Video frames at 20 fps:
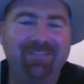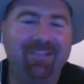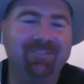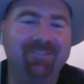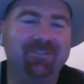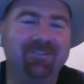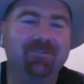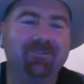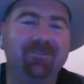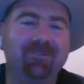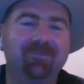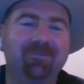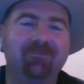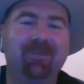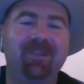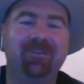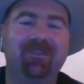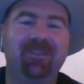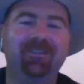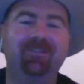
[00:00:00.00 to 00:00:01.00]
That's all good, mate.
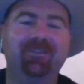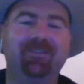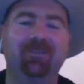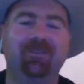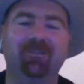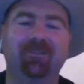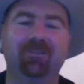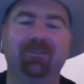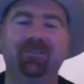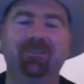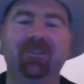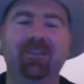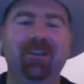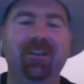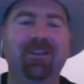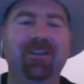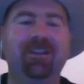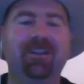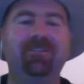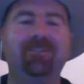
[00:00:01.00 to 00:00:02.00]
That's all good.
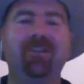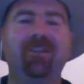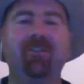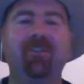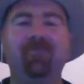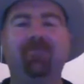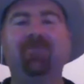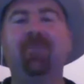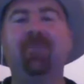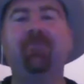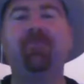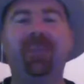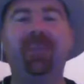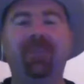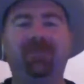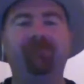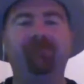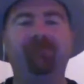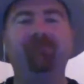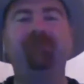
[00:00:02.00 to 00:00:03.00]
So, like, buddy,
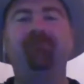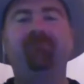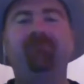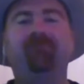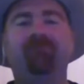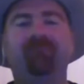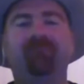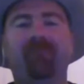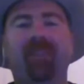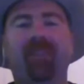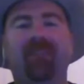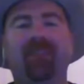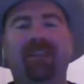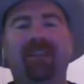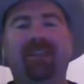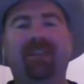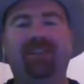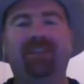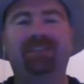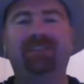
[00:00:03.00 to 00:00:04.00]

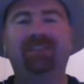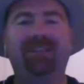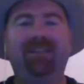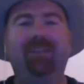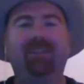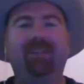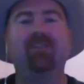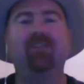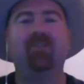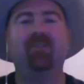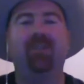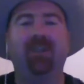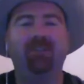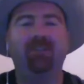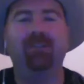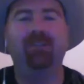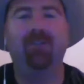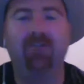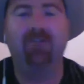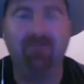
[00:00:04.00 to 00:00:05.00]
tell everyone
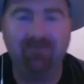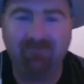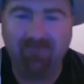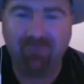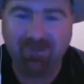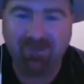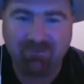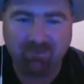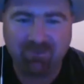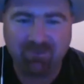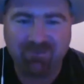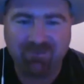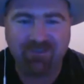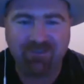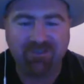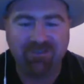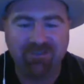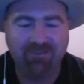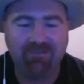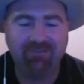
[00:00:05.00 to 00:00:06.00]
that's watching
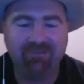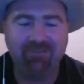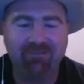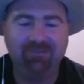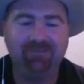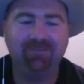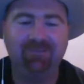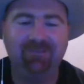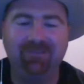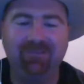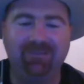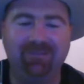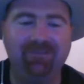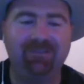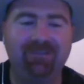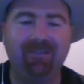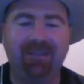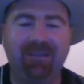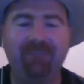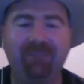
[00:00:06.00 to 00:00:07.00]
this,
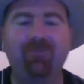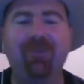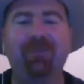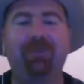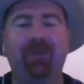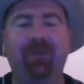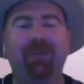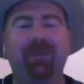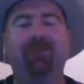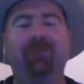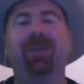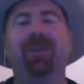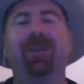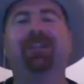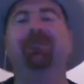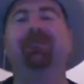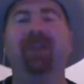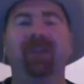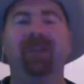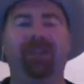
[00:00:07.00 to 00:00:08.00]
tell everyone a fun fact
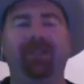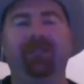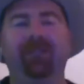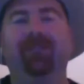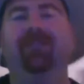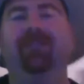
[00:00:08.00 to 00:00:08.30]
about you.